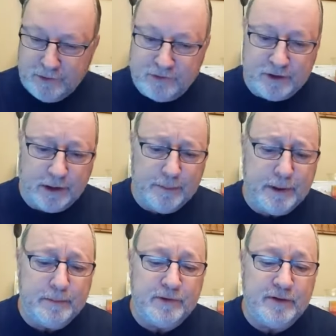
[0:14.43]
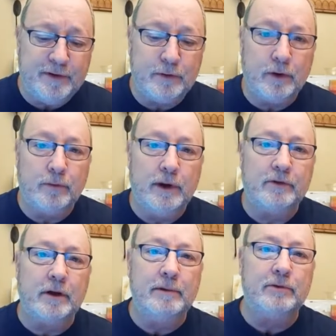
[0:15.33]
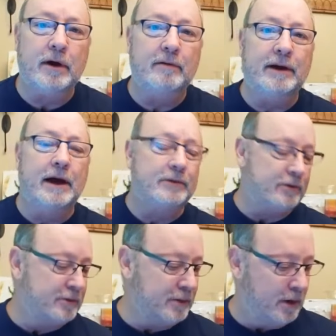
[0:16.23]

Still up in the Pacific Northwest, going to be traveling out to some,